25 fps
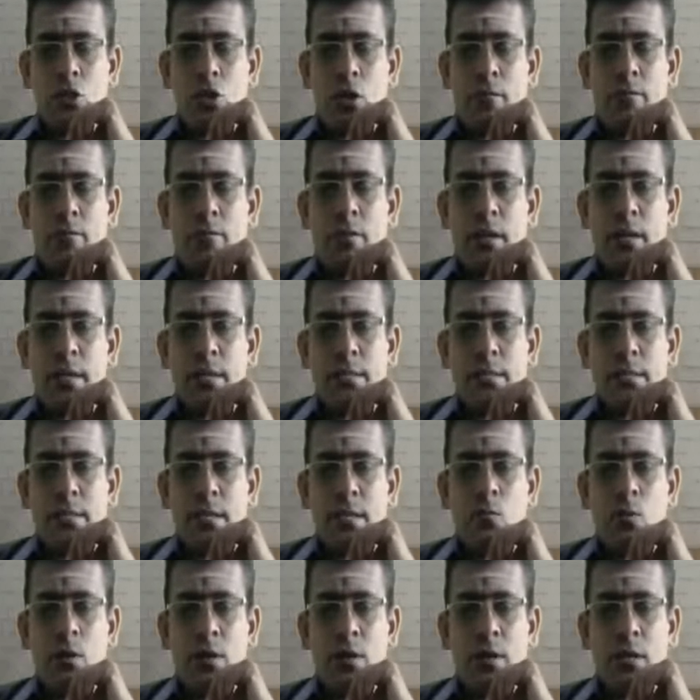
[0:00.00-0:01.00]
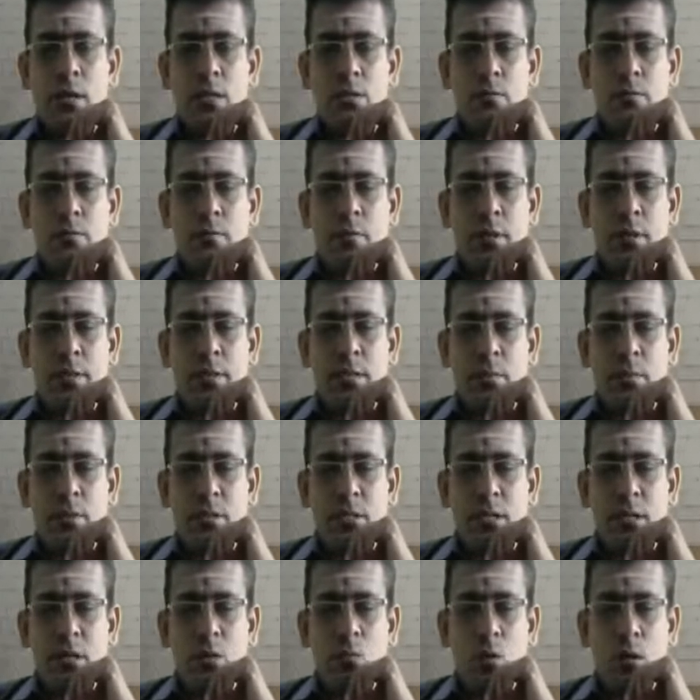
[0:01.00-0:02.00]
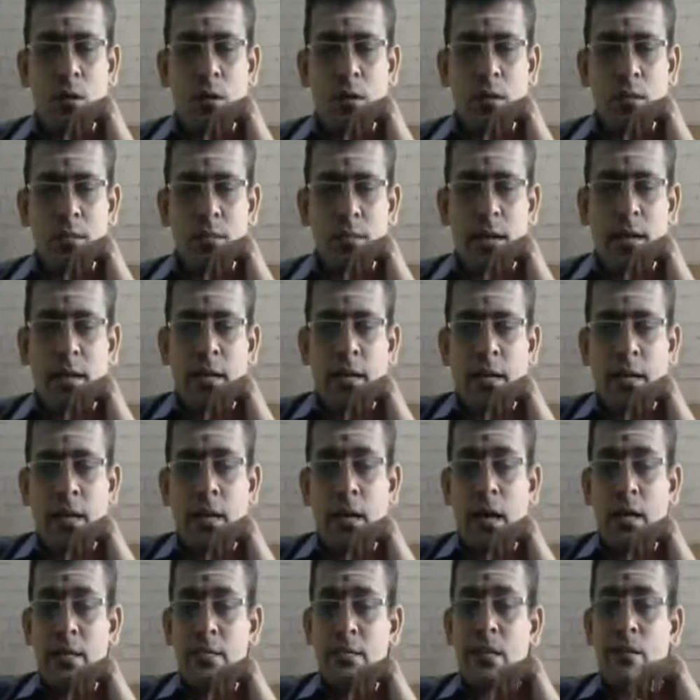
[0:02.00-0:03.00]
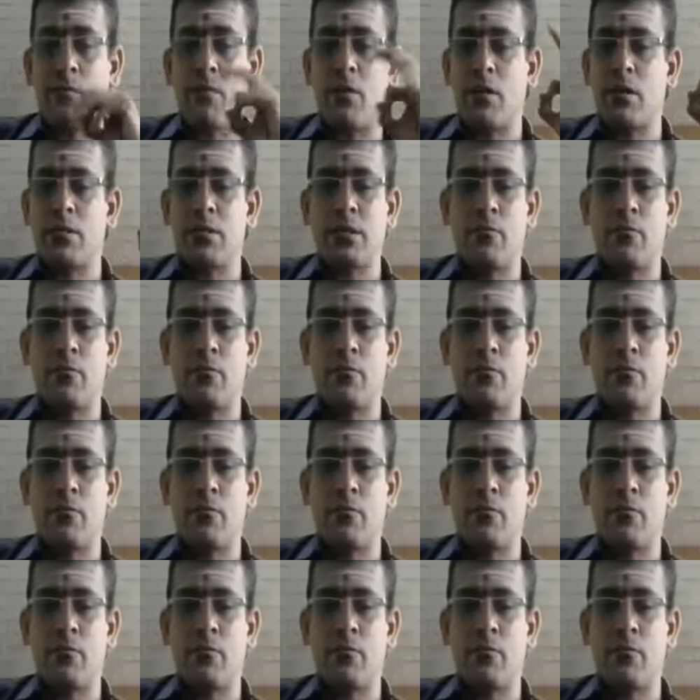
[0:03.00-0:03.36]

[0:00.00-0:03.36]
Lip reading: of 30 skilled workers, 15 semi-skilled workers, and 10 unskilled workers.